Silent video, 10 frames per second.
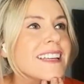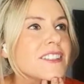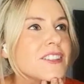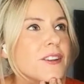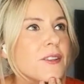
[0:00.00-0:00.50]

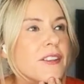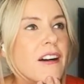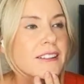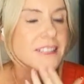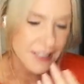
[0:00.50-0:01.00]
you know the
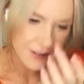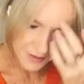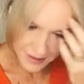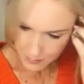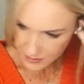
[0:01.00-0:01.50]
hardest thing on
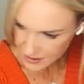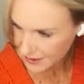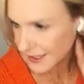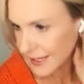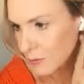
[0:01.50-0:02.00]
this was to
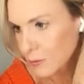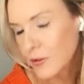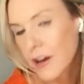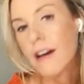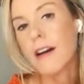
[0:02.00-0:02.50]
layer all
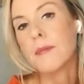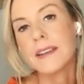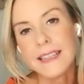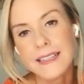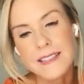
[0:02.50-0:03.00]
the
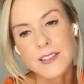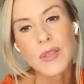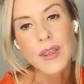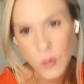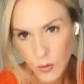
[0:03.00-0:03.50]
harmonies so
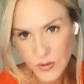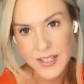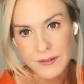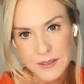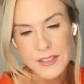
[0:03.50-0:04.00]
they all
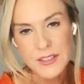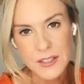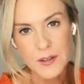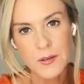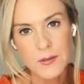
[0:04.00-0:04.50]
sounded
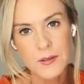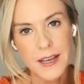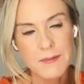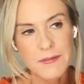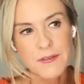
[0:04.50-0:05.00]
so
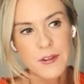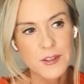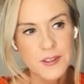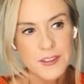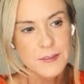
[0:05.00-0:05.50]

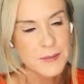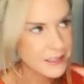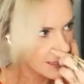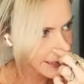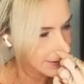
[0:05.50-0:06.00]
full,
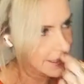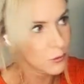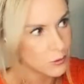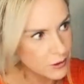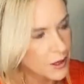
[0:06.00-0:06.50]
because I did
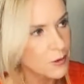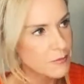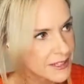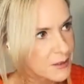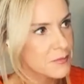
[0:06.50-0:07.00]
all
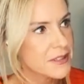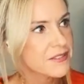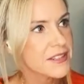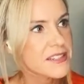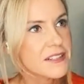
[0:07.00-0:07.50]
my own
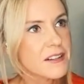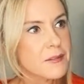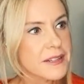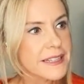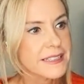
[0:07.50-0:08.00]
BVs and
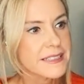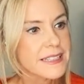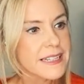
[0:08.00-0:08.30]
harmonies.